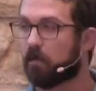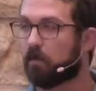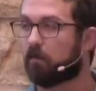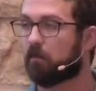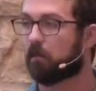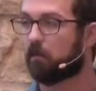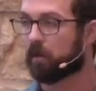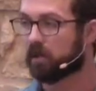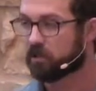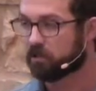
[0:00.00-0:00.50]

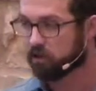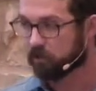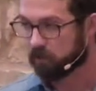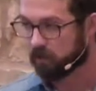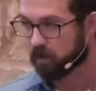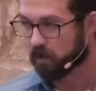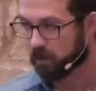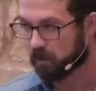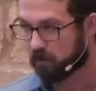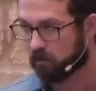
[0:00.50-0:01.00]
But we do
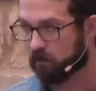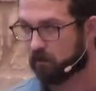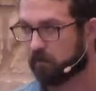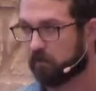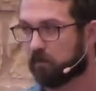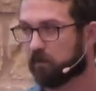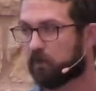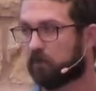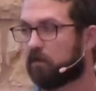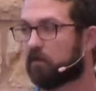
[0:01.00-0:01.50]
know
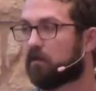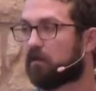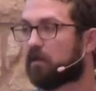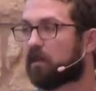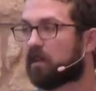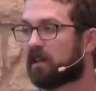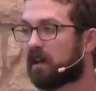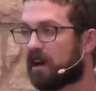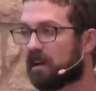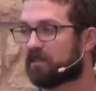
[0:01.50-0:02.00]

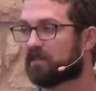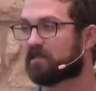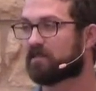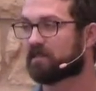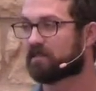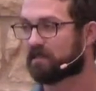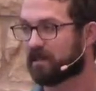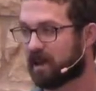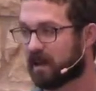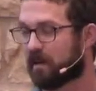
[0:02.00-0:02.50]
that God's
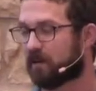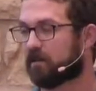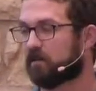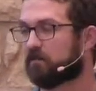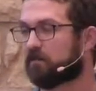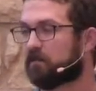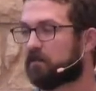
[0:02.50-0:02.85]
desire